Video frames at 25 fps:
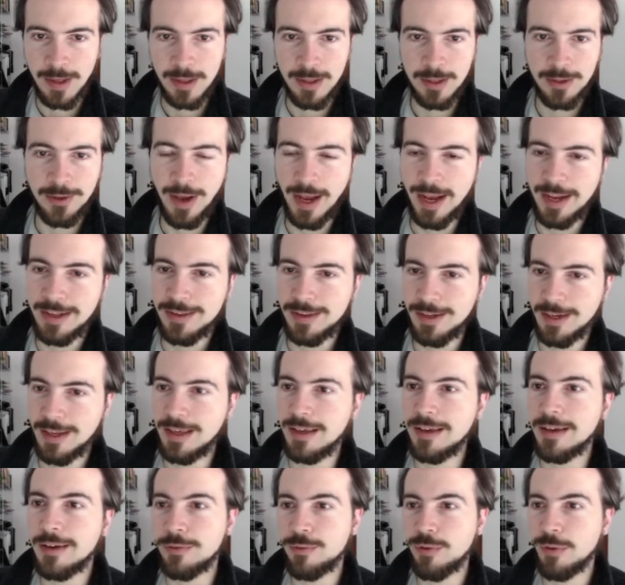you
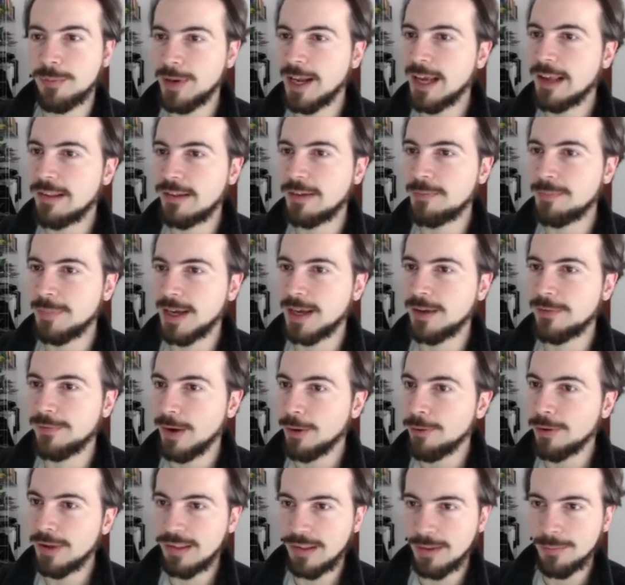actually replace it by a
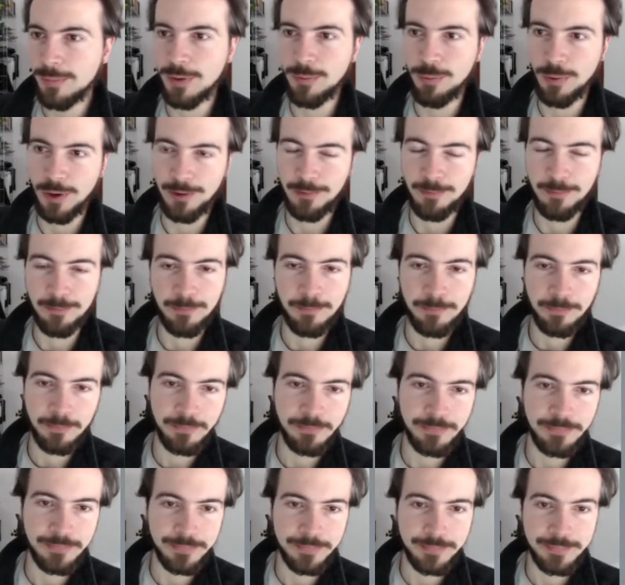very simple one.
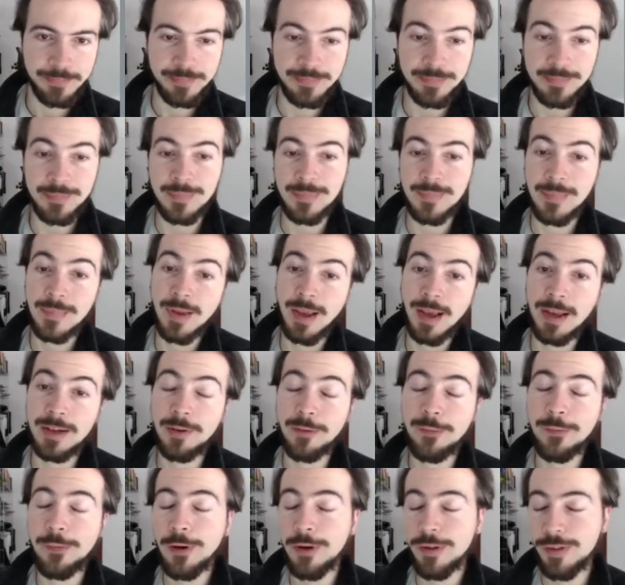And
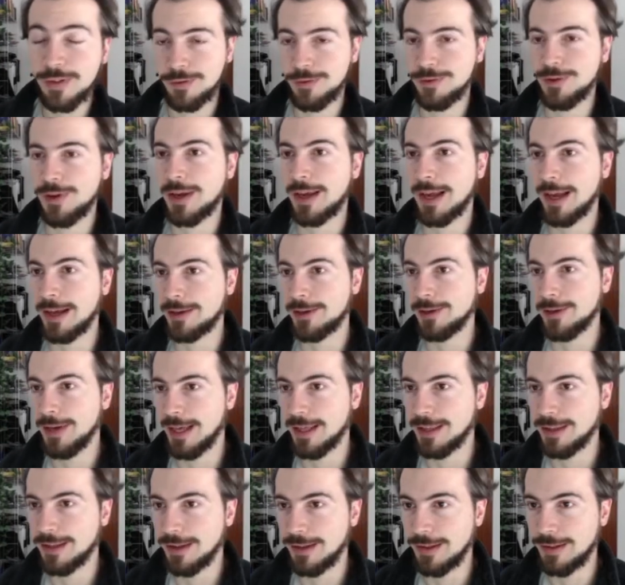you first do your
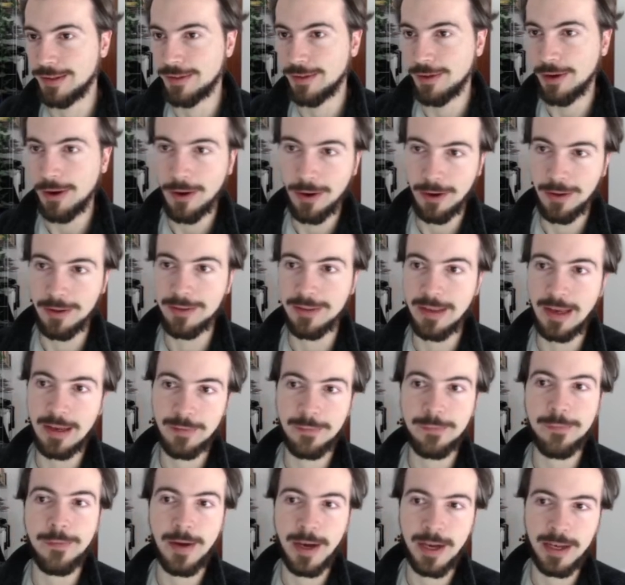calculations on
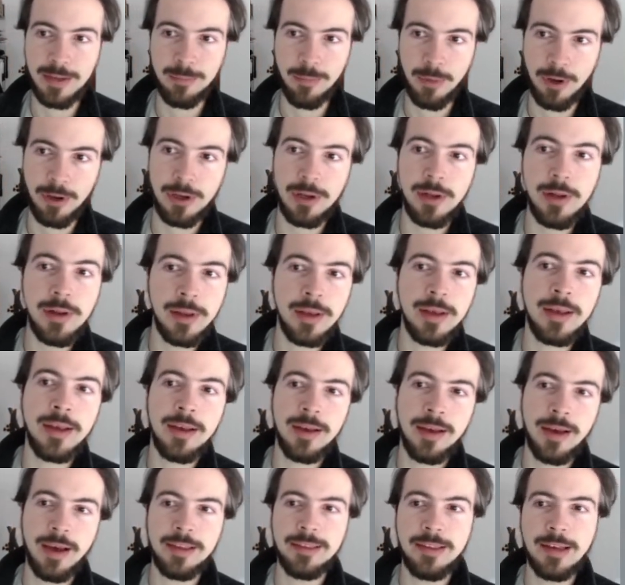that fine model,
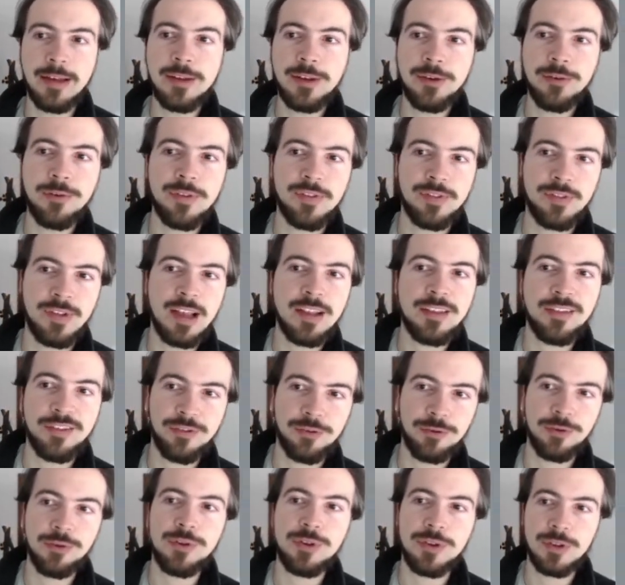and then use that
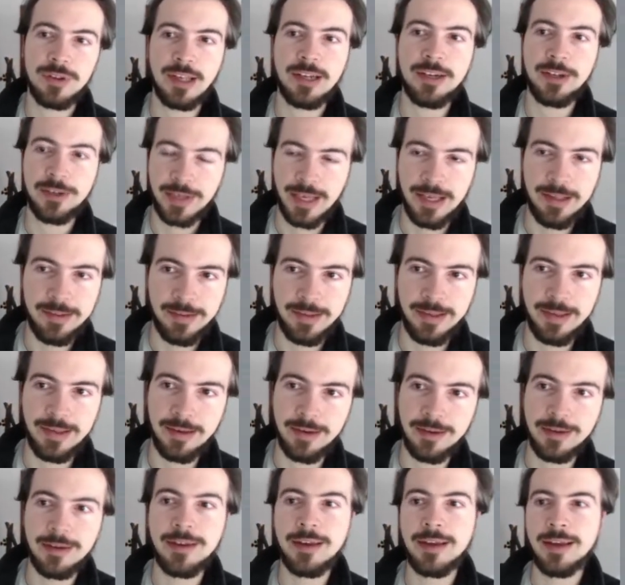solution that you get
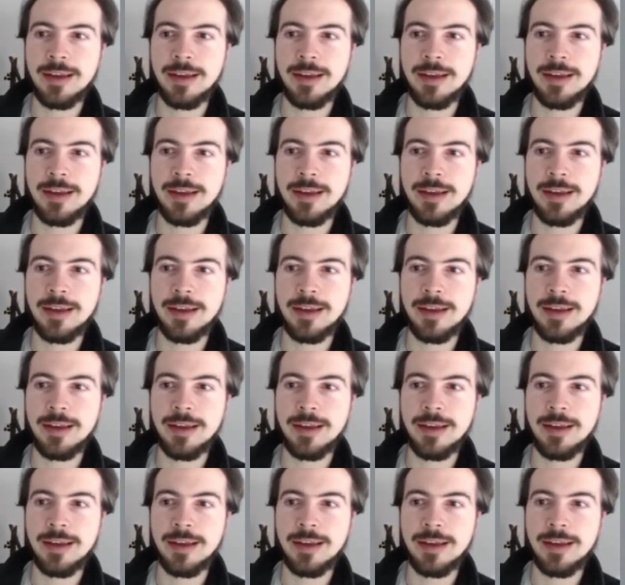here